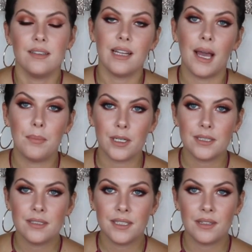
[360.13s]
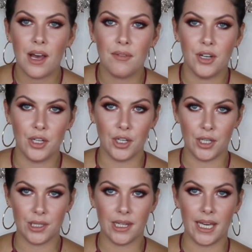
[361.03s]
I personally love a
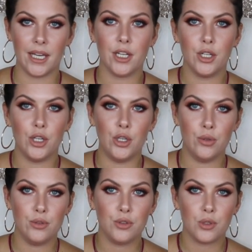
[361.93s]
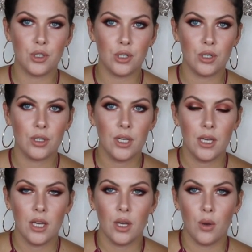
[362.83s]
good like neutral
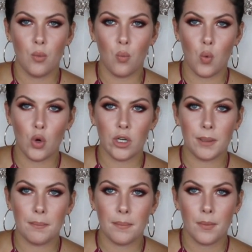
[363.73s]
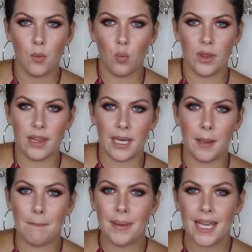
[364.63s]
warm with like
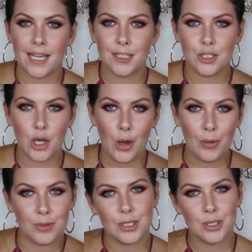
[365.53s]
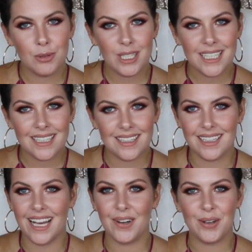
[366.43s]
a pink tone to it.
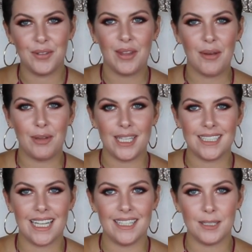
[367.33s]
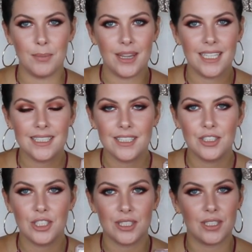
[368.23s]
I don't know if that makes sense, but this is
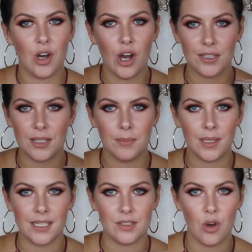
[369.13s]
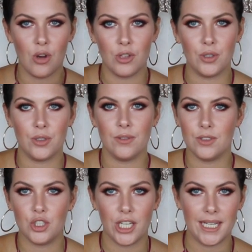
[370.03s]
just awesome because all the
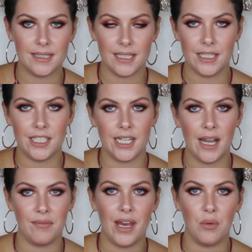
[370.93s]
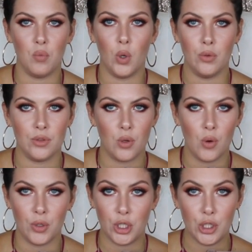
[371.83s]
shades in here have that rose
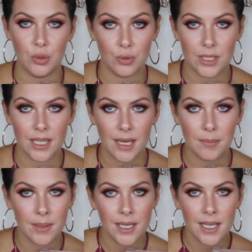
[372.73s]
gold hue to them,